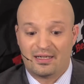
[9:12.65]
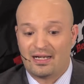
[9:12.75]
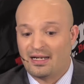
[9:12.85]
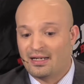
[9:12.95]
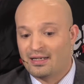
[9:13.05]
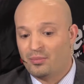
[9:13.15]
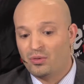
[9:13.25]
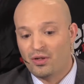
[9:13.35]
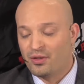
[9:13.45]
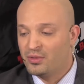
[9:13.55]
And I, I got to be
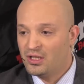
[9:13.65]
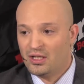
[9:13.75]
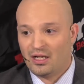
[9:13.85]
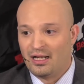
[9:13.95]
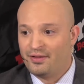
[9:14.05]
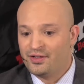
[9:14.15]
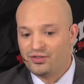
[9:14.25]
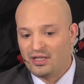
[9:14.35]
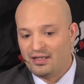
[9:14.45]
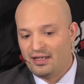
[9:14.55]
with him on
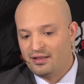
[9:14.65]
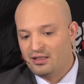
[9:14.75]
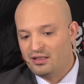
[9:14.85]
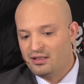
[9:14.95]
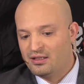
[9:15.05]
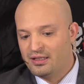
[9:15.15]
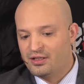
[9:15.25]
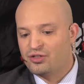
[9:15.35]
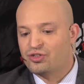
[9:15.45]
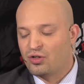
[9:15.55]
this. I, I think that
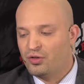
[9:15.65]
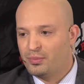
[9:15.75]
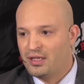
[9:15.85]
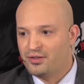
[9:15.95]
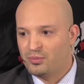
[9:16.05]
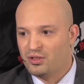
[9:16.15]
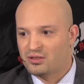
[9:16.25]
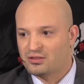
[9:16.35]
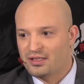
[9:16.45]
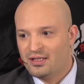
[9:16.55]
this sold me on the
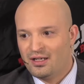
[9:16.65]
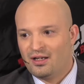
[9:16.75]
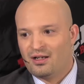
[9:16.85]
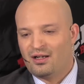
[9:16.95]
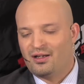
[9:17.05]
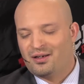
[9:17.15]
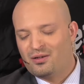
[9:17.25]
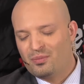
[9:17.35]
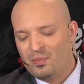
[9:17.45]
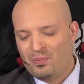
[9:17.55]
book. Like, yeah. You
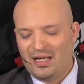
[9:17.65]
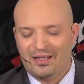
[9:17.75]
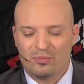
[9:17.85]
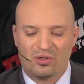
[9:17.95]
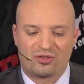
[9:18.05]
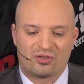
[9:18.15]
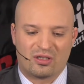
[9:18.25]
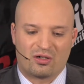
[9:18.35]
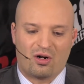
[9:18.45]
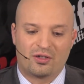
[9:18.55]
know, buying books,
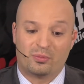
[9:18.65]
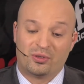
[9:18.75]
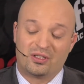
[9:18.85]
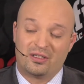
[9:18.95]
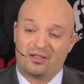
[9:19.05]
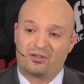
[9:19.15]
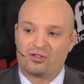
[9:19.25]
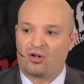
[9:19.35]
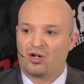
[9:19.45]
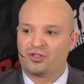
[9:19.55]
they're hard to put together,
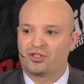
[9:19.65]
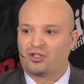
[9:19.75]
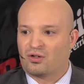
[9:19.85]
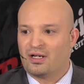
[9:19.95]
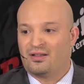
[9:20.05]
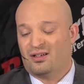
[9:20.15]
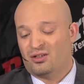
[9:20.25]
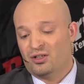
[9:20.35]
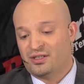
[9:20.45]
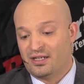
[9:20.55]
they're hard they to curate, they they're are.
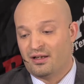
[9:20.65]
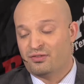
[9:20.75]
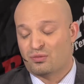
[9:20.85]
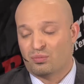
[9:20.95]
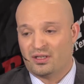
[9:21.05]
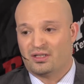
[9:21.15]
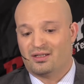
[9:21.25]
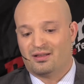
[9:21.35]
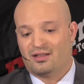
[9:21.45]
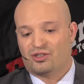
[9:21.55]
good gifts, but
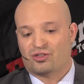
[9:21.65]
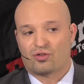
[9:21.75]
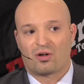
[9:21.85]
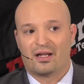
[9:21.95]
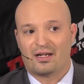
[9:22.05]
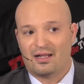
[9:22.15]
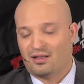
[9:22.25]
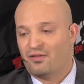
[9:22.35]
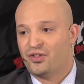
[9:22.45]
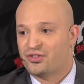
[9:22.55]
this is great. I
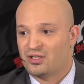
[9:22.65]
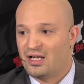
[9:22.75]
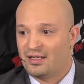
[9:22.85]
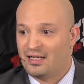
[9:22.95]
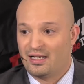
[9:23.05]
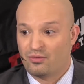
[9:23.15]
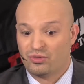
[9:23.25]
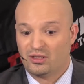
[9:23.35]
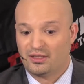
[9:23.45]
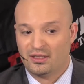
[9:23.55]
love this a lot. I, I
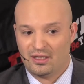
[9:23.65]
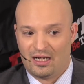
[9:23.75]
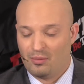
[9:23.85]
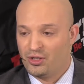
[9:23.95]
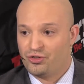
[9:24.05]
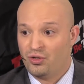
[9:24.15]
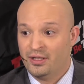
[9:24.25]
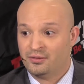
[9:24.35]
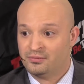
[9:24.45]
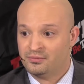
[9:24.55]
really, I'm going to join.